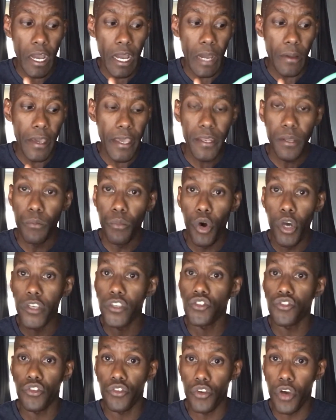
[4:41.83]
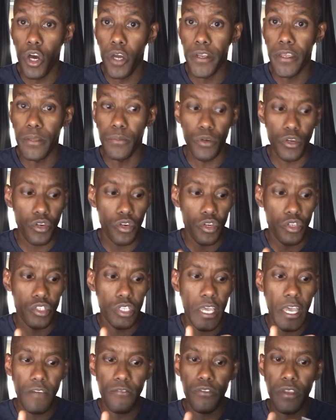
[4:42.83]
any moisture on it because you
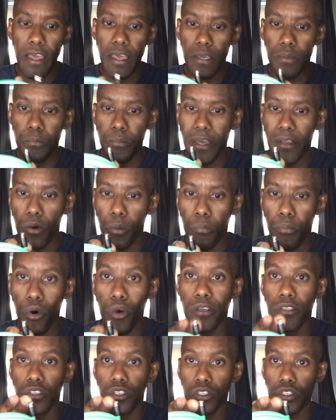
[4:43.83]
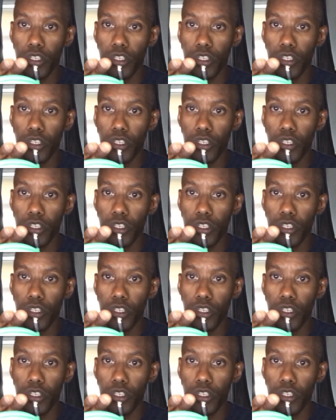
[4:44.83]
have like metal points.